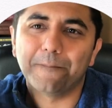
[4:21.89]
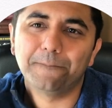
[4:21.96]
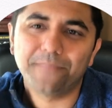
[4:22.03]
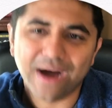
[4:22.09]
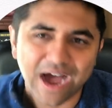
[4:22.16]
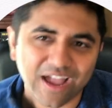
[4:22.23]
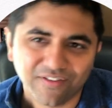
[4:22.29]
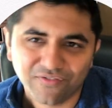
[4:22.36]

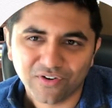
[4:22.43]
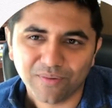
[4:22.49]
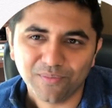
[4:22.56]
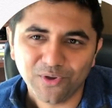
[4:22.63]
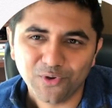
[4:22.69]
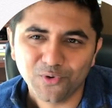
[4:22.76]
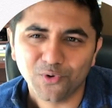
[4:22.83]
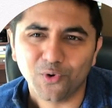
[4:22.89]
buy from
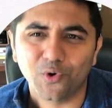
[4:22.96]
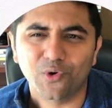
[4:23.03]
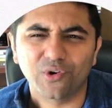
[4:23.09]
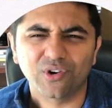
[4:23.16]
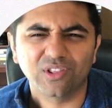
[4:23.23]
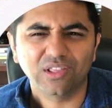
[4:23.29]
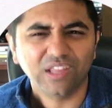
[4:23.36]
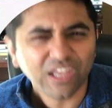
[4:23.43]
you
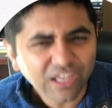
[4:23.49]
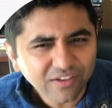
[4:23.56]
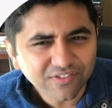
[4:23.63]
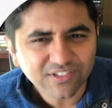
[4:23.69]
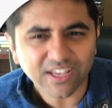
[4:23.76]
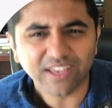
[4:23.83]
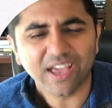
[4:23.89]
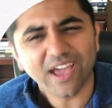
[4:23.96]
or leave
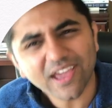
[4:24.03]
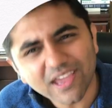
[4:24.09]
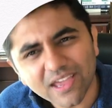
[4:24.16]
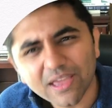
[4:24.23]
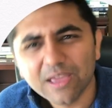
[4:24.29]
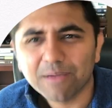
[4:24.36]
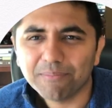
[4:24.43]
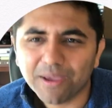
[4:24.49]
saying,
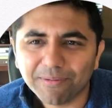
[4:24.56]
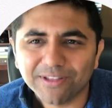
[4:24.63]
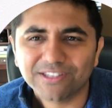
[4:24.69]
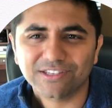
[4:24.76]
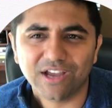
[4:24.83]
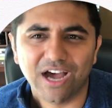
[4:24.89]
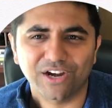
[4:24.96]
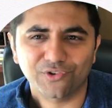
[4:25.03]
hey, maybe it's
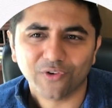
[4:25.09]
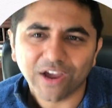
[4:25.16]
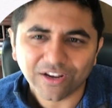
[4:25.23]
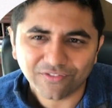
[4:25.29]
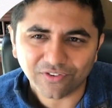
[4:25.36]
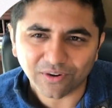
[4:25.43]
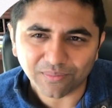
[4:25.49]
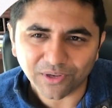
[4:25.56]
not right
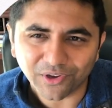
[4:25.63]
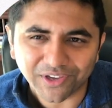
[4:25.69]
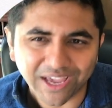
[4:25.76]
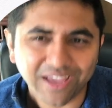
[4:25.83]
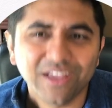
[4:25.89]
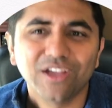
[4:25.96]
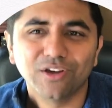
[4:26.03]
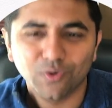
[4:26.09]
for me,
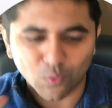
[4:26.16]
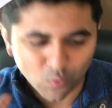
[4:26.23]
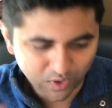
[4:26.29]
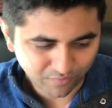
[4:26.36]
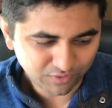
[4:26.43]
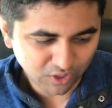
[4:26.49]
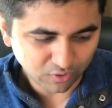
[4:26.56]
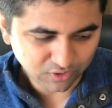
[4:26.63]
okay? One
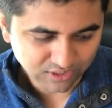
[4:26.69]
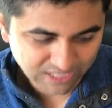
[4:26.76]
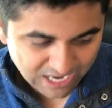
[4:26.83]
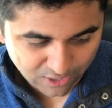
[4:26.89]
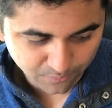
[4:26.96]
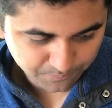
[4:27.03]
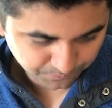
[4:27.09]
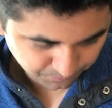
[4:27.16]
of those.
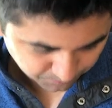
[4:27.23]
Now,